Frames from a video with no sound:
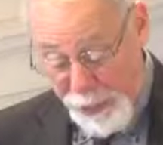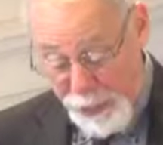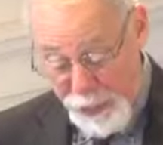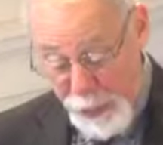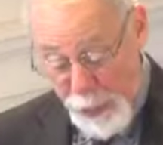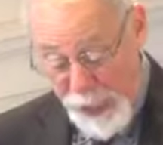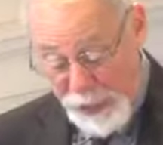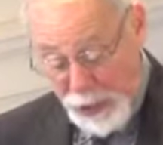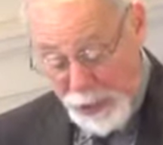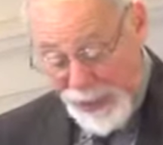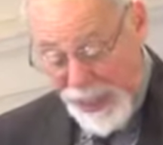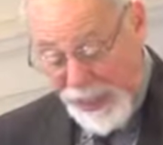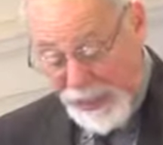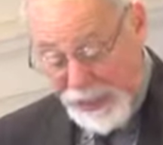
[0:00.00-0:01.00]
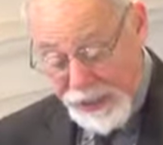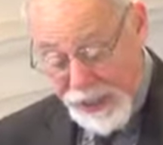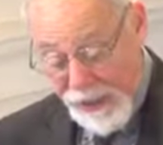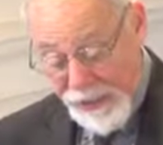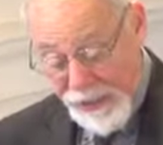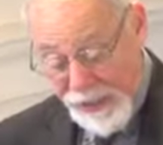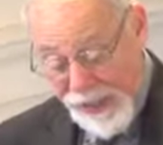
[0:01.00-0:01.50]
thirst quenched when I
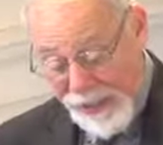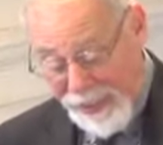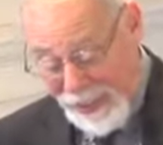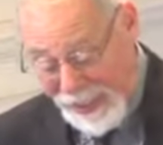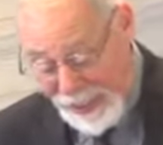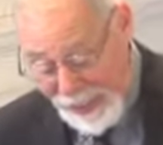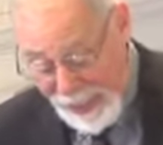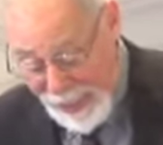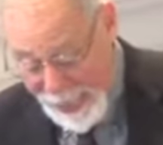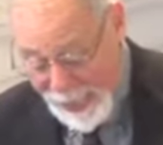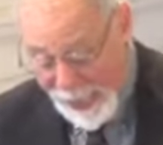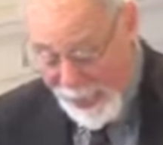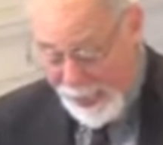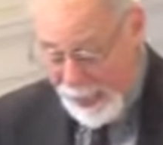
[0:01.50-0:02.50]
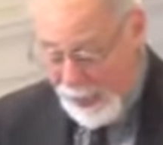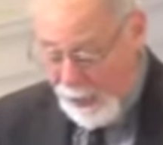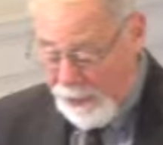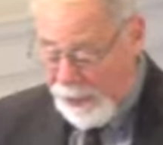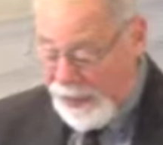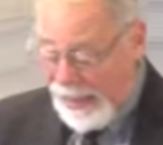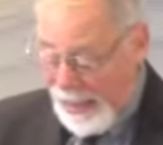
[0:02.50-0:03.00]
discover that the DNA
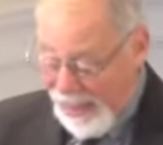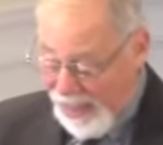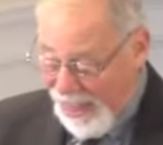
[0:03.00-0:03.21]
of the